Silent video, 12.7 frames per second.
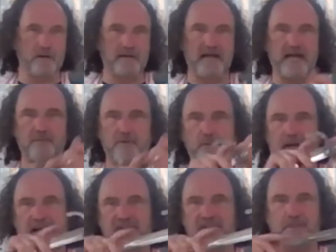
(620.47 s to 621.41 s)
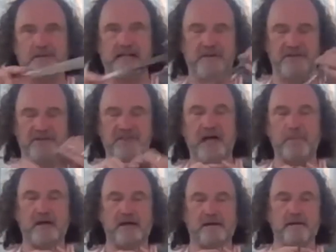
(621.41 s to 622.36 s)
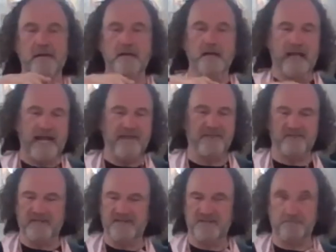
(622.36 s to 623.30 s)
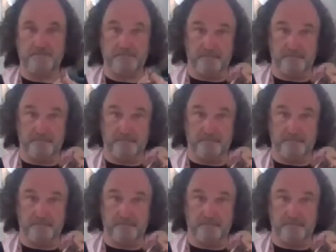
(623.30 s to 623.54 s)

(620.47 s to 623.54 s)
Okay, I can run my hands up and down this. It's got about 1/8 of an inch